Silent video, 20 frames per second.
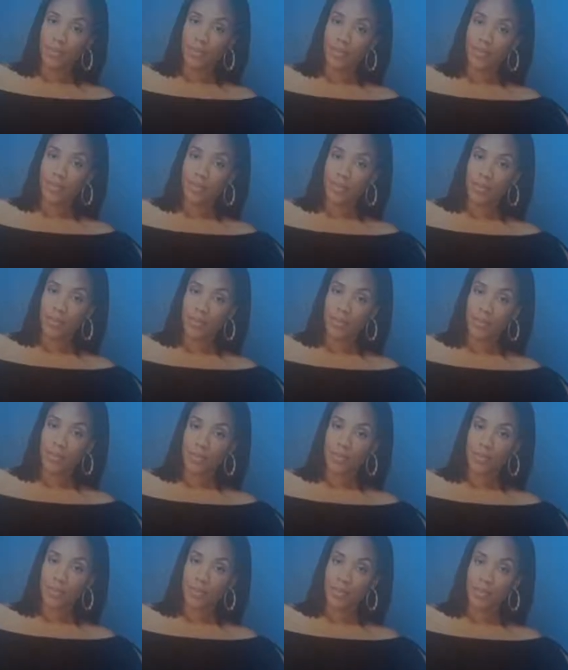
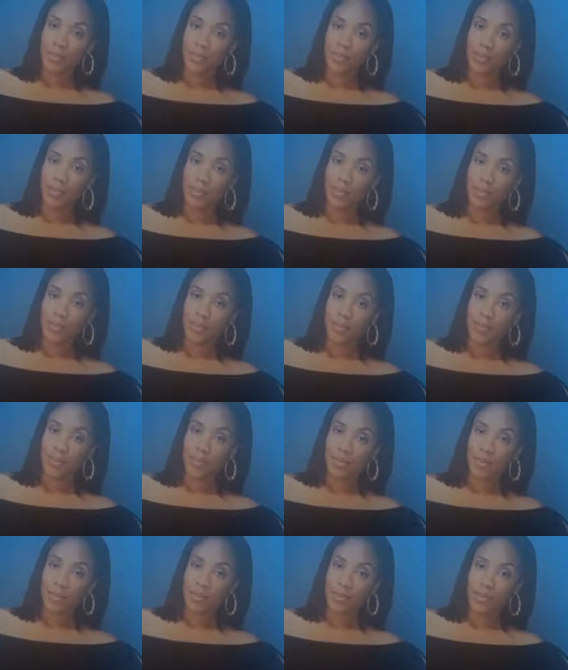
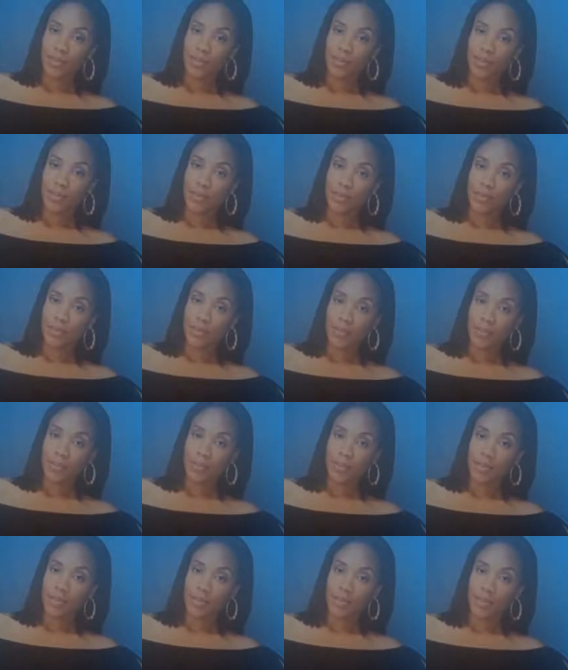
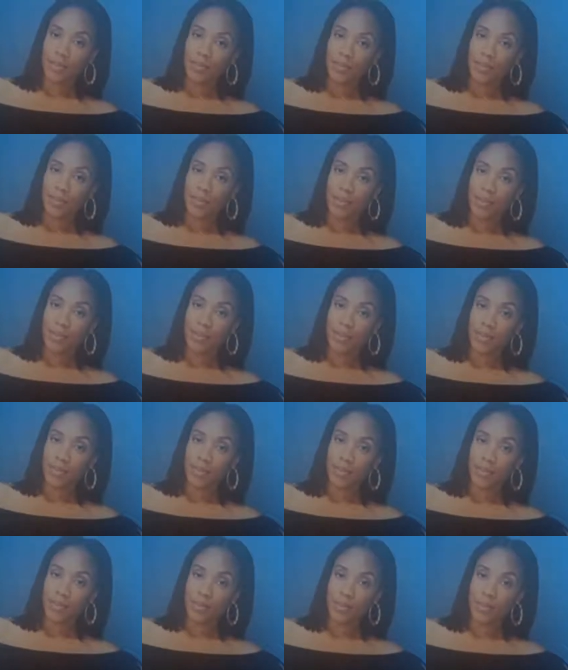
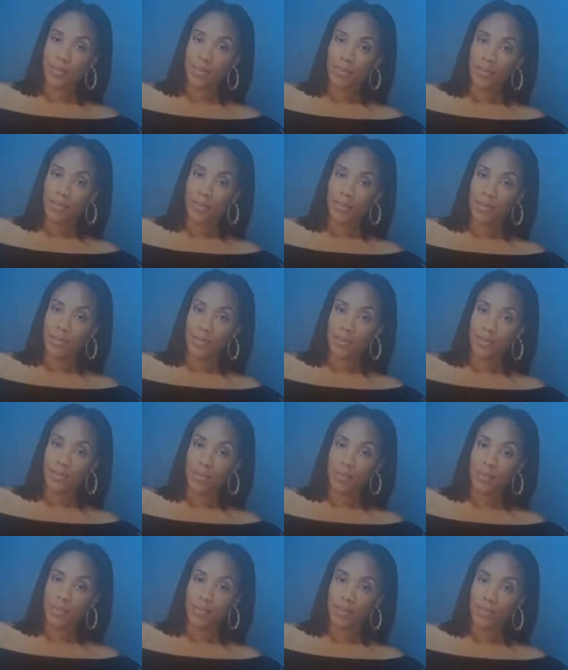
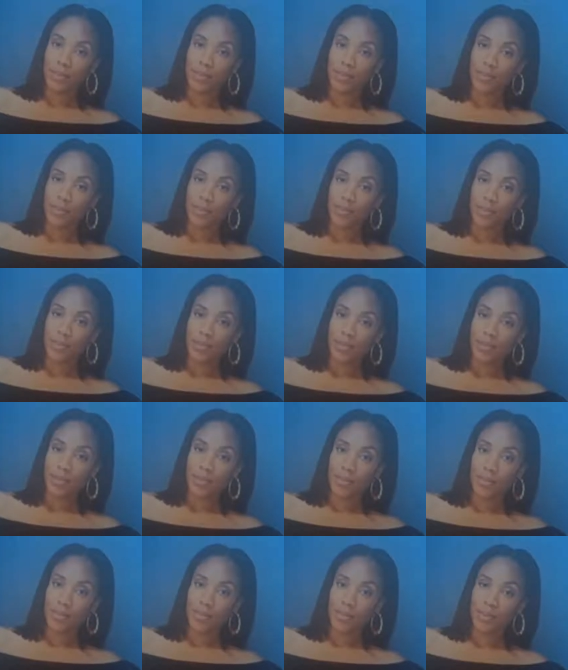
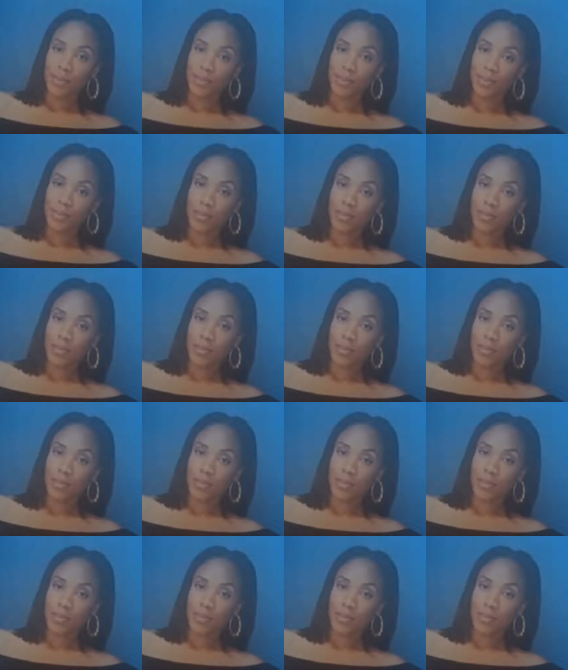(silence)